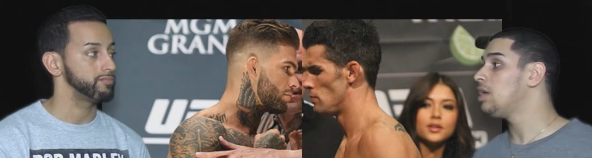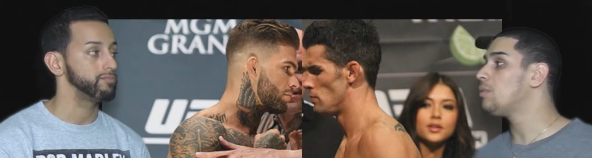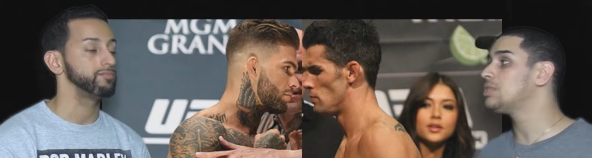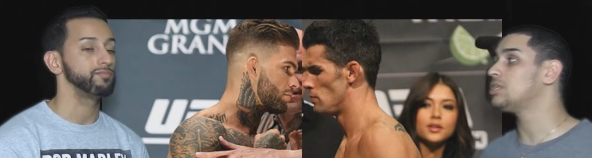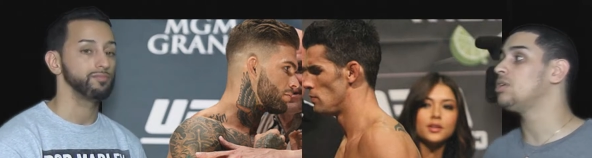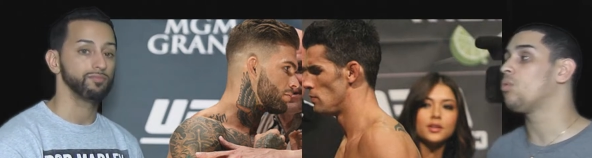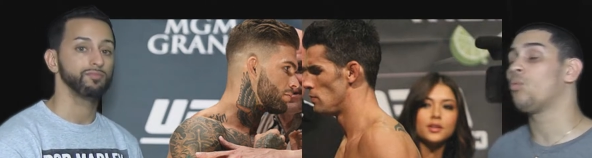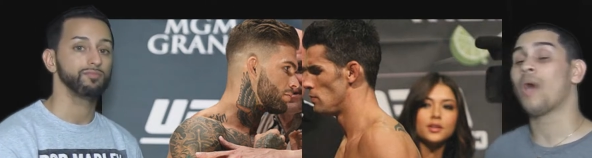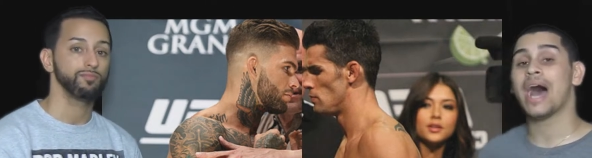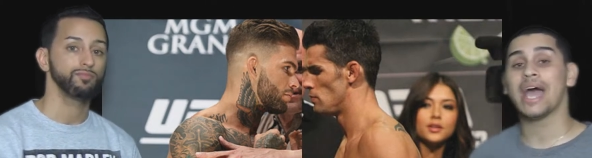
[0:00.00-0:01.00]
Speaker 1: He wasn't
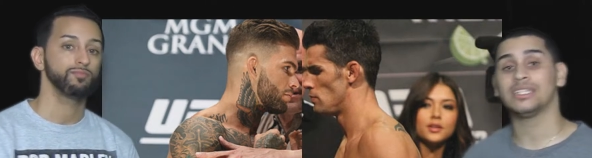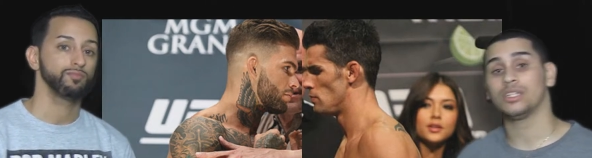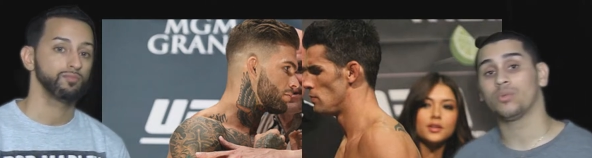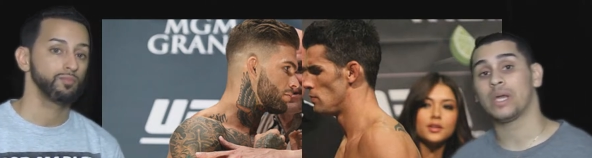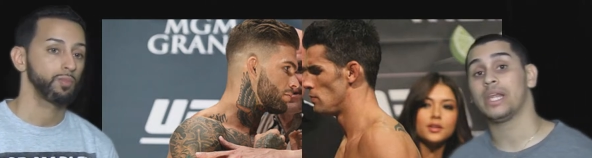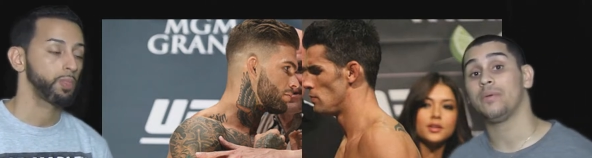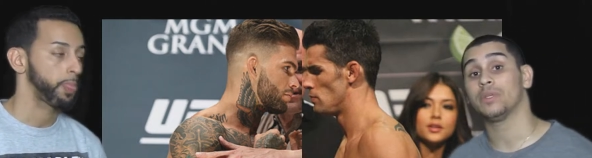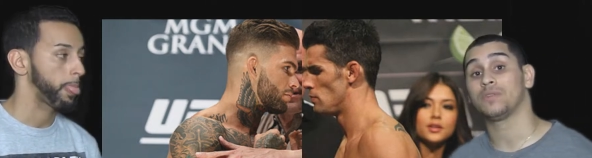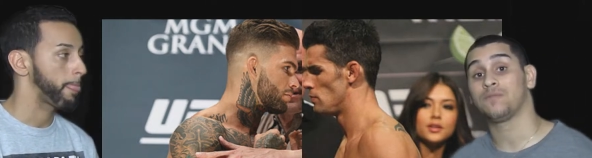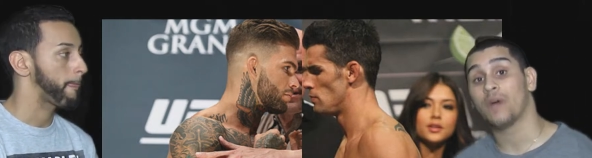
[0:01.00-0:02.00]
wise in the way that he
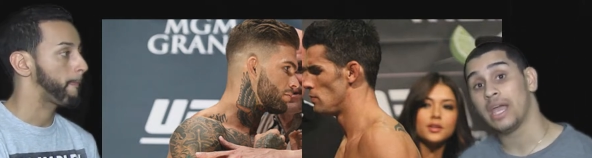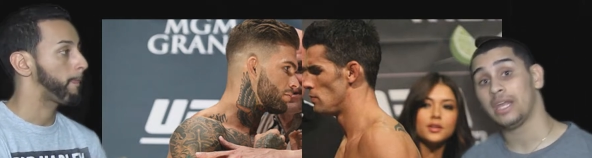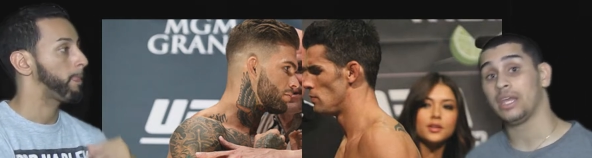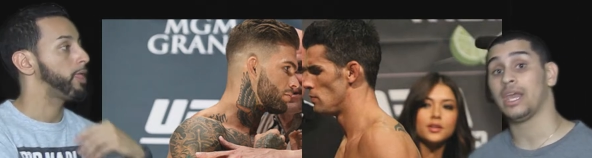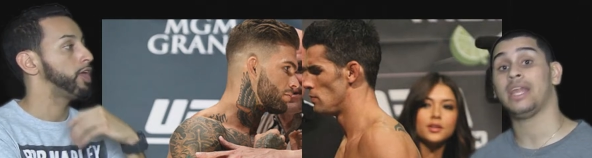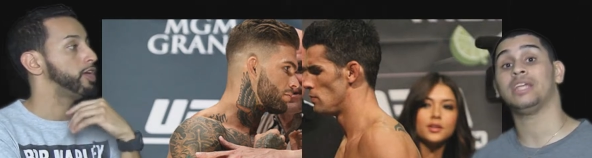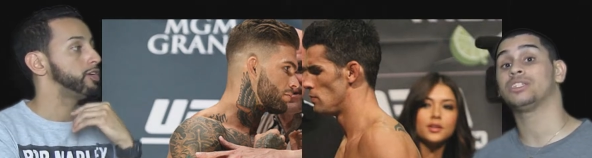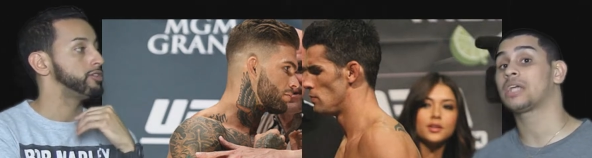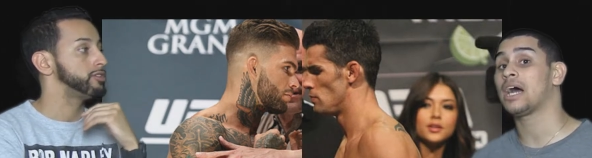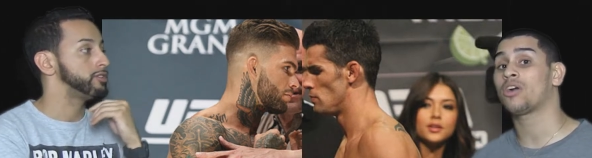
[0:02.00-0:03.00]
was fighting, and he
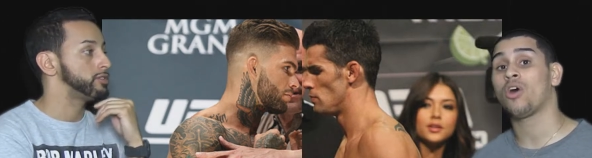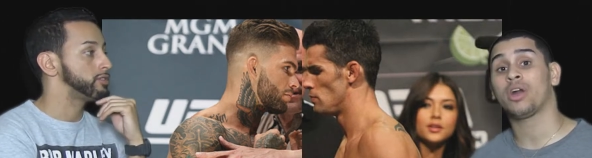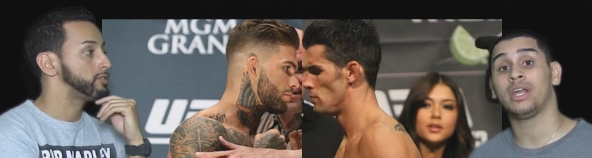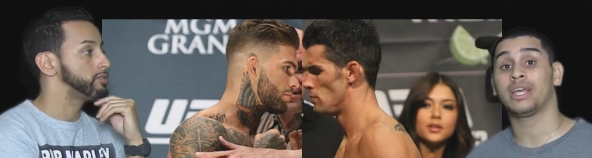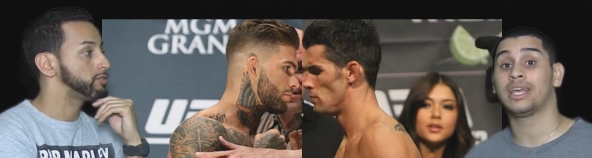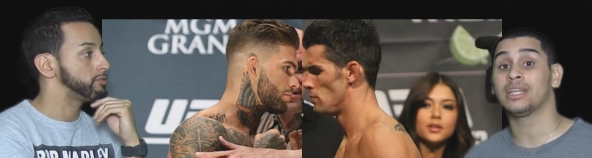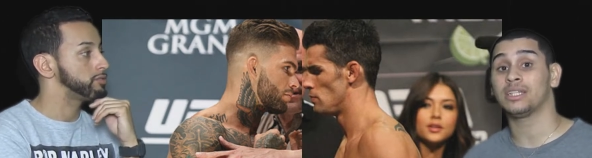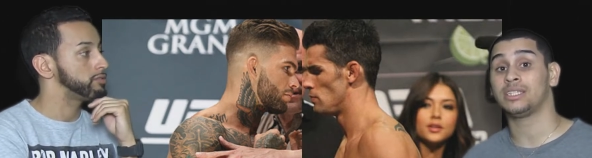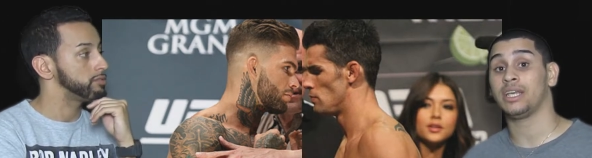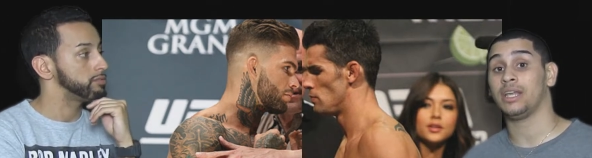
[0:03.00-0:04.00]
just got caught in a
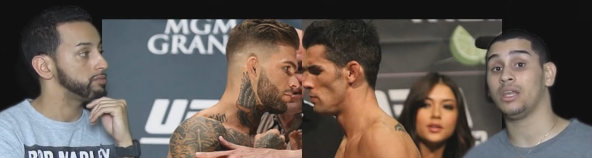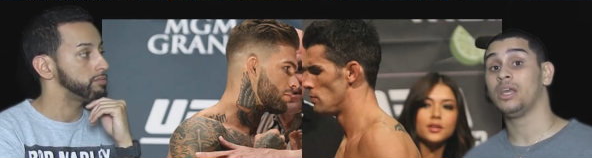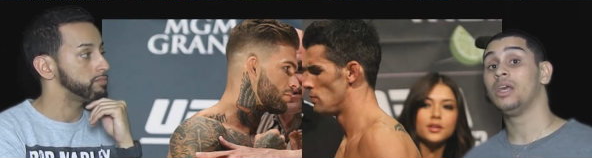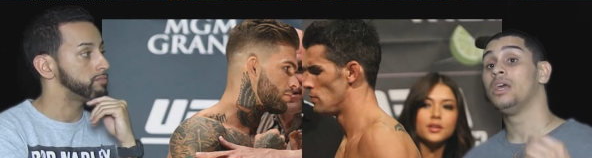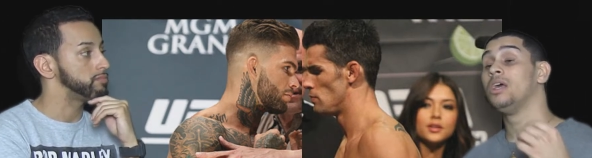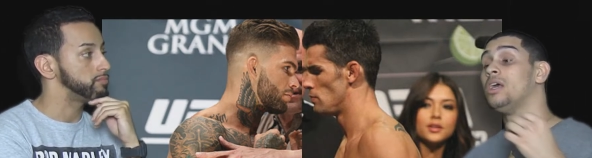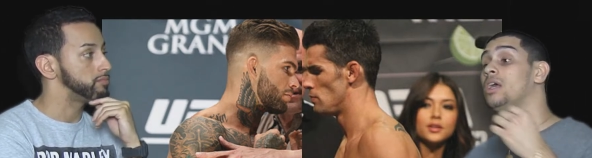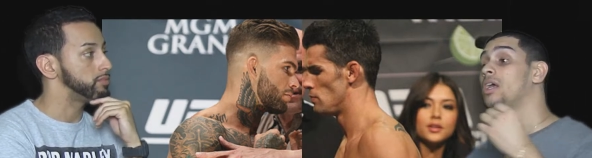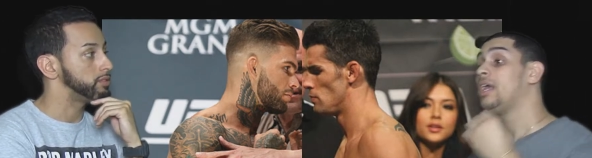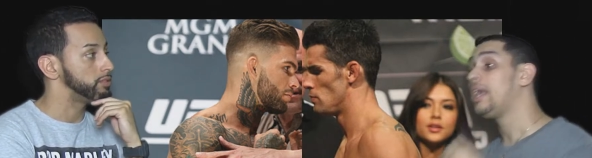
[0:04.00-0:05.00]
guillotine.
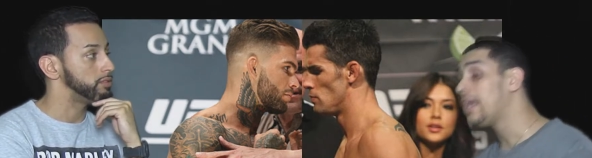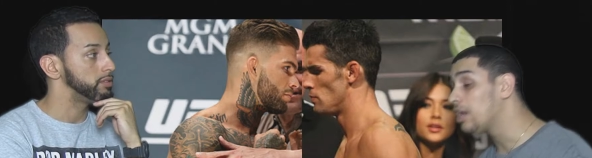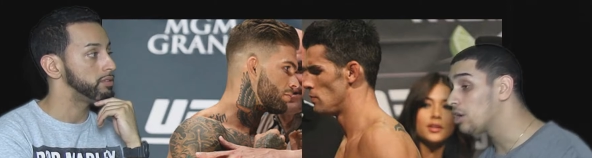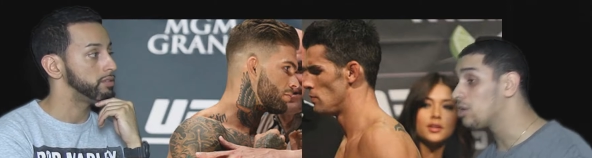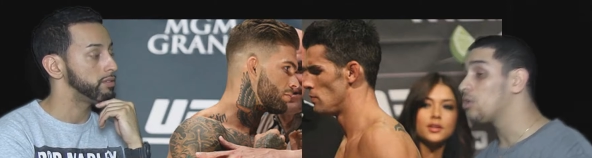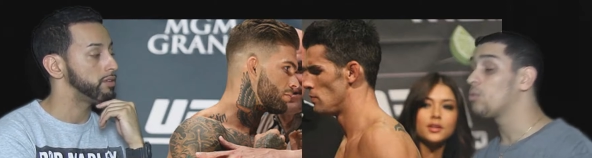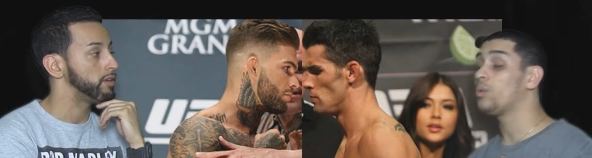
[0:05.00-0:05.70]
Here,